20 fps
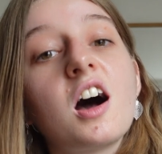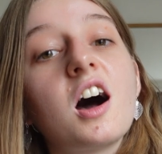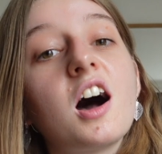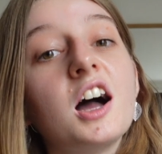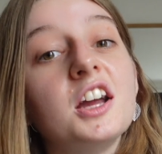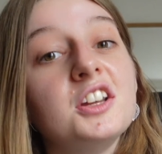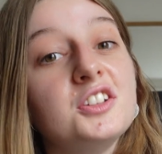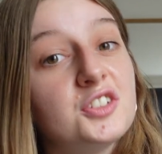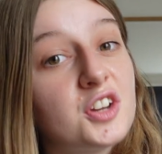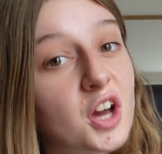
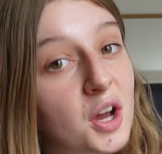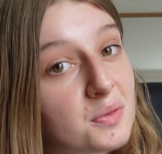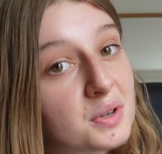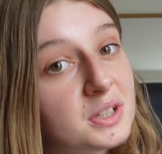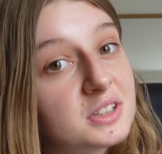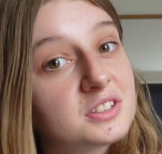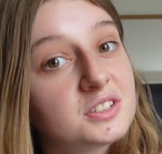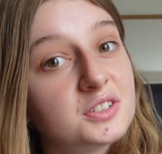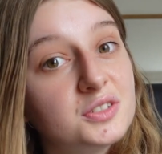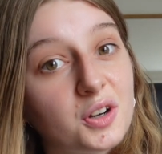I know
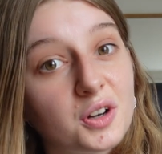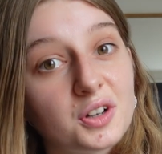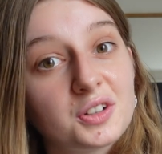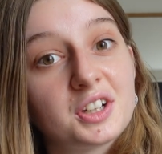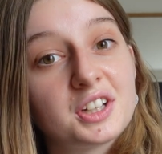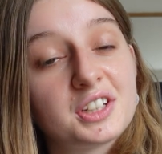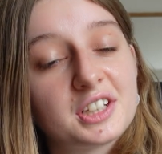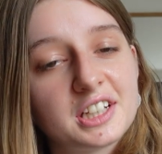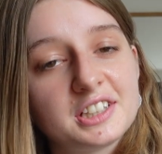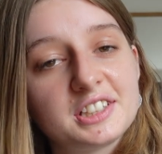it's not a
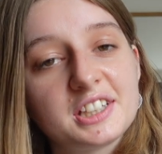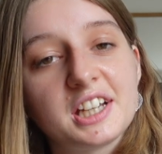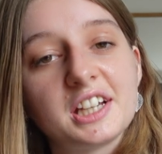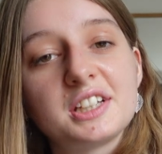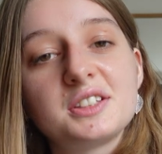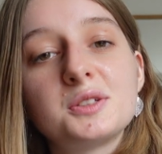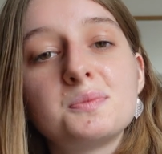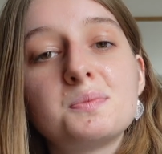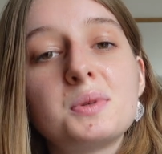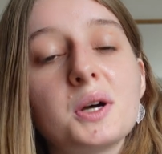good
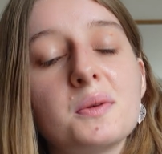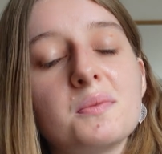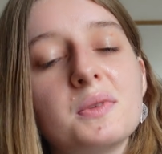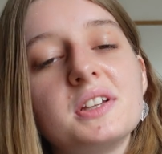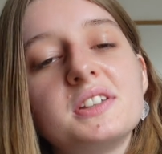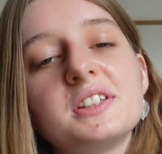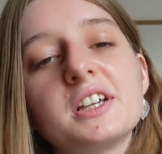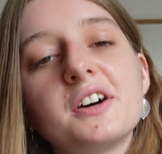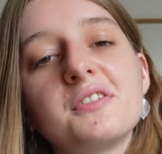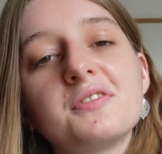idea to put
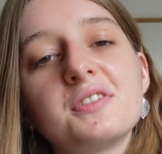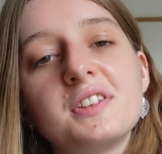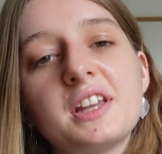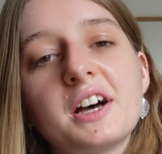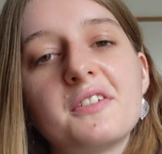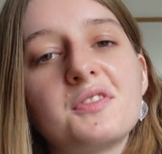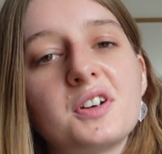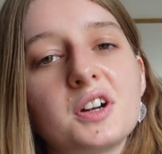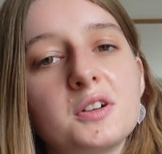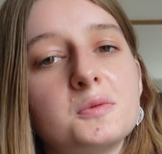myself in
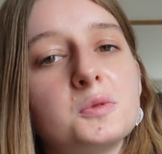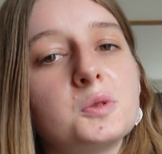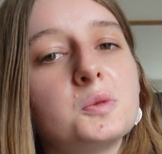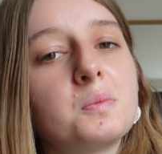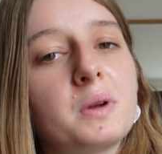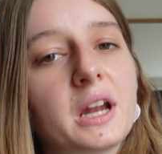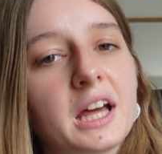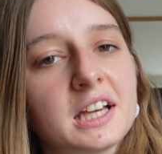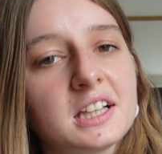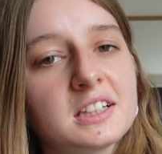that vulnerable
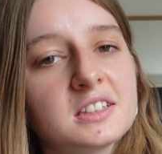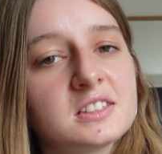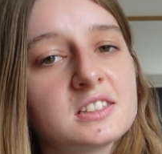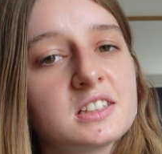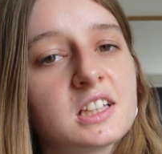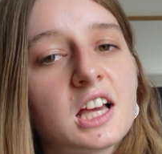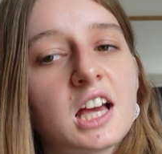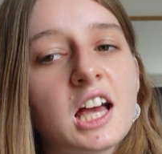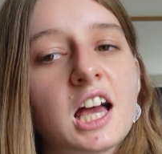place,